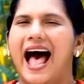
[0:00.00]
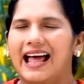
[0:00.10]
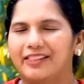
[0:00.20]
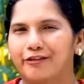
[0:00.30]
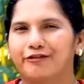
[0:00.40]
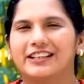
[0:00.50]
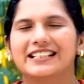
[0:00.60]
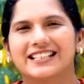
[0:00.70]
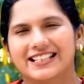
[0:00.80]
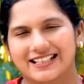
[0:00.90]
And the
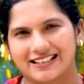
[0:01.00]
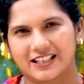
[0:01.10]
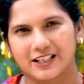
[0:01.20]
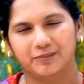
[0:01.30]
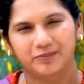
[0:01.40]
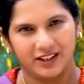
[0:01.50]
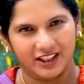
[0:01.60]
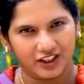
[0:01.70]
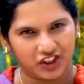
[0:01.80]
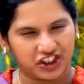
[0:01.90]
first is,
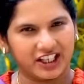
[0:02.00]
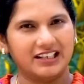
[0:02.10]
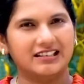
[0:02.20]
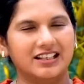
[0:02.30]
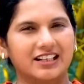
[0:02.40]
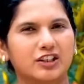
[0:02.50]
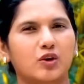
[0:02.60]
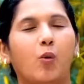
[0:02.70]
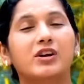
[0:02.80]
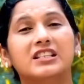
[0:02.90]

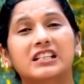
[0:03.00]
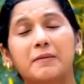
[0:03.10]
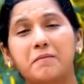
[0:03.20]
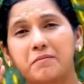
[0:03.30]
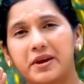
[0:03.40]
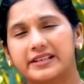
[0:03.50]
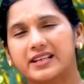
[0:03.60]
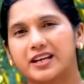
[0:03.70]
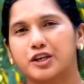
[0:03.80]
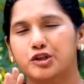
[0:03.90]
Jesus was
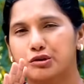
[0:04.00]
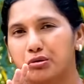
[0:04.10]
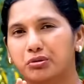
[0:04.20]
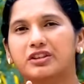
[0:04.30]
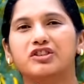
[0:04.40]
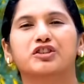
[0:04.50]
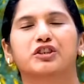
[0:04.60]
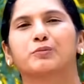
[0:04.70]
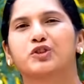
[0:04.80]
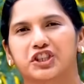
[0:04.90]
committed to the
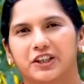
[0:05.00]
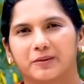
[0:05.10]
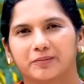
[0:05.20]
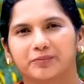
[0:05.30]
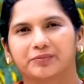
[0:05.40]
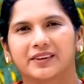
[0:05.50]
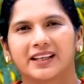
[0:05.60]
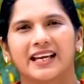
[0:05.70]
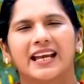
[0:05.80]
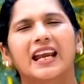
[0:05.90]
scripture.
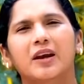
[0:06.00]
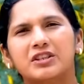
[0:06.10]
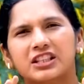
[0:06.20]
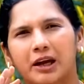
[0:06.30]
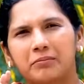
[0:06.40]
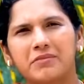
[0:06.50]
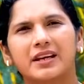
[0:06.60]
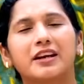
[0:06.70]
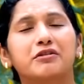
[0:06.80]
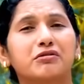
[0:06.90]
He was
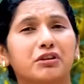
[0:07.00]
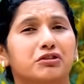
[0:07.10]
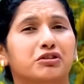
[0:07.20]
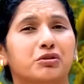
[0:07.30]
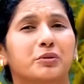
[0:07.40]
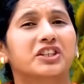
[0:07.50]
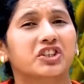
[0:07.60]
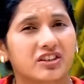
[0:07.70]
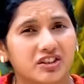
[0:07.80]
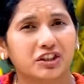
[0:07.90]
committed to the
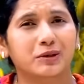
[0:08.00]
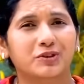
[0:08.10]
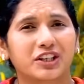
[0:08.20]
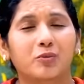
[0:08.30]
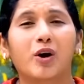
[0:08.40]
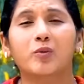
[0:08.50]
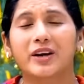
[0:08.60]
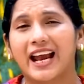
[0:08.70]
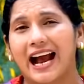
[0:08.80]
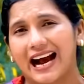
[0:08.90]
Jewish scripture, what
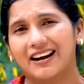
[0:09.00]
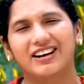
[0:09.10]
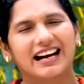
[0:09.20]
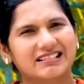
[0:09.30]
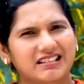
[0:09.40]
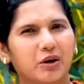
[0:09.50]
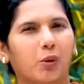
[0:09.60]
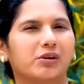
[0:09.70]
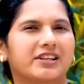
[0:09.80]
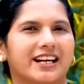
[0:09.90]
we have as the
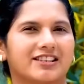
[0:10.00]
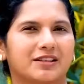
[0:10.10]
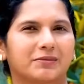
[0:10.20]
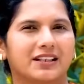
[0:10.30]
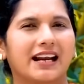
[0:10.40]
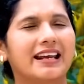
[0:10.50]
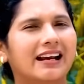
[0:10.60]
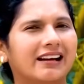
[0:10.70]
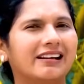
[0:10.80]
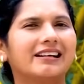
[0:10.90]
Old Testament. And
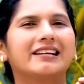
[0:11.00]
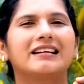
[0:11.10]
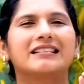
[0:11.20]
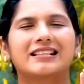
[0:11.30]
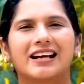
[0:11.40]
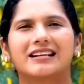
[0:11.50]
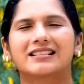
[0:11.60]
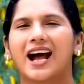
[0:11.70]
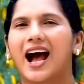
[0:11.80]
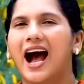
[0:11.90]
he clearly
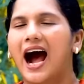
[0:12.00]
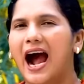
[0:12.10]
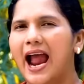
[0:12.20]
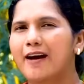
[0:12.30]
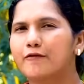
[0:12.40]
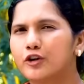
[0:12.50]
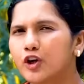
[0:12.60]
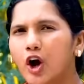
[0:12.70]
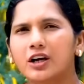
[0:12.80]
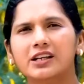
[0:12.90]
says, I have
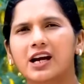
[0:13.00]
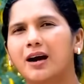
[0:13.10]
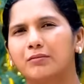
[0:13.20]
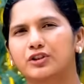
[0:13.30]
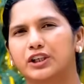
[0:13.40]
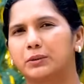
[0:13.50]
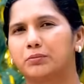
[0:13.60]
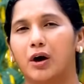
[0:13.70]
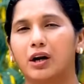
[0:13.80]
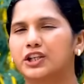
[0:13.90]
not come to
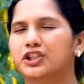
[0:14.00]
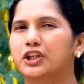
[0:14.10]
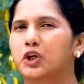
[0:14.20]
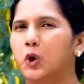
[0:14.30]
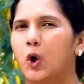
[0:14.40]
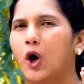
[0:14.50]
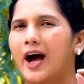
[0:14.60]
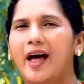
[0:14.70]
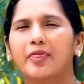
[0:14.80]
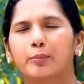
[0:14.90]
abolish the
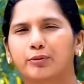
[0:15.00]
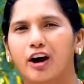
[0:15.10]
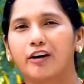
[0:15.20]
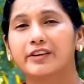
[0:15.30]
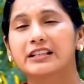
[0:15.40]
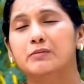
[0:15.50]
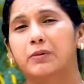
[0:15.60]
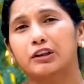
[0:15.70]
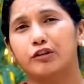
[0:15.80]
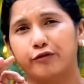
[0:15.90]
law and the prophets,
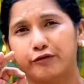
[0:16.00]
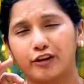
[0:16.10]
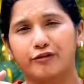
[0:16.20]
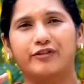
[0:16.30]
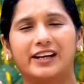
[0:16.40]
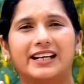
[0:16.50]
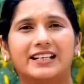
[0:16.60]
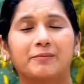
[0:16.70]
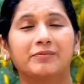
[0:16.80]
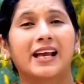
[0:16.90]
but to fulfill
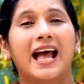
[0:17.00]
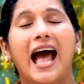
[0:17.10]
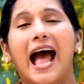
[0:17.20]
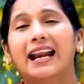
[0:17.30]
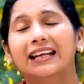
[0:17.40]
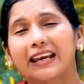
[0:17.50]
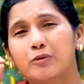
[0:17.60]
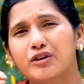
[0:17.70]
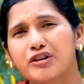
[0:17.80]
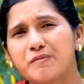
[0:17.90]
it. And
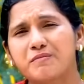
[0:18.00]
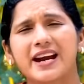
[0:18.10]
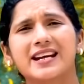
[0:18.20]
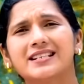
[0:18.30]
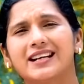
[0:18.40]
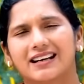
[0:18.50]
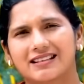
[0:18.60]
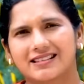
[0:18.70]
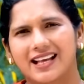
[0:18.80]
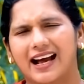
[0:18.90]
he would remind
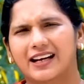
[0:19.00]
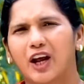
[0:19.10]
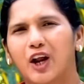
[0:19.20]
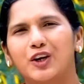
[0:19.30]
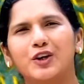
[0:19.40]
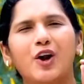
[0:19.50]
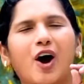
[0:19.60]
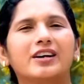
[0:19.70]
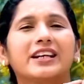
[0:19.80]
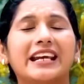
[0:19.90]
us that
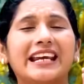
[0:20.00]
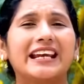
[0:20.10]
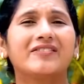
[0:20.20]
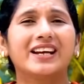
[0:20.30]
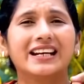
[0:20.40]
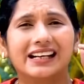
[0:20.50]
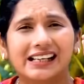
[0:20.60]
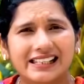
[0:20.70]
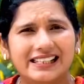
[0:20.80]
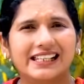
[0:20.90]
not even
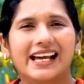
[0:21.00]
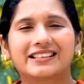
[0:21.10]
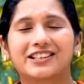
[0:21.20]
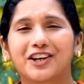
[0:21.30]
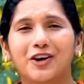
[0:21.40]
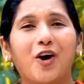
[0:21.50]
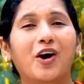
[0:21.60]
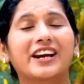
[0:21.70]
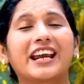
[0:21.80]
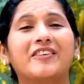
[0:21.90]
a letter
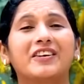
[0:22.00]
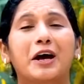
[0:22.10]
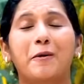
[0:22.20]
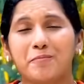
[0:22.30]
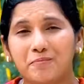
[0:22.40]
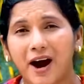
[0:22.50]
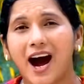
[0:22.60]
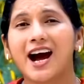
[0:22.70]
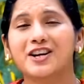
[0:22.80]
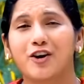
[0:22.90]
or even a
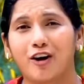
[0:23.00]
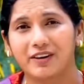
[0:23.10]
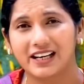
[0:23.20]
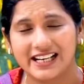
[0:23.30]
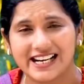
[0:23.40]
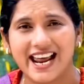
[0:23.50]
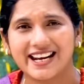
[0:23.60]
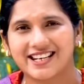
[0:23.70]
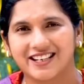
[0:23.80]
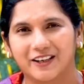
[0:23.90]
part of a
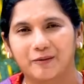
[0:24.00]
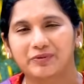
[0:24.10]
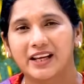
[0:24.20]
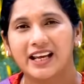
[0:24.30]
letter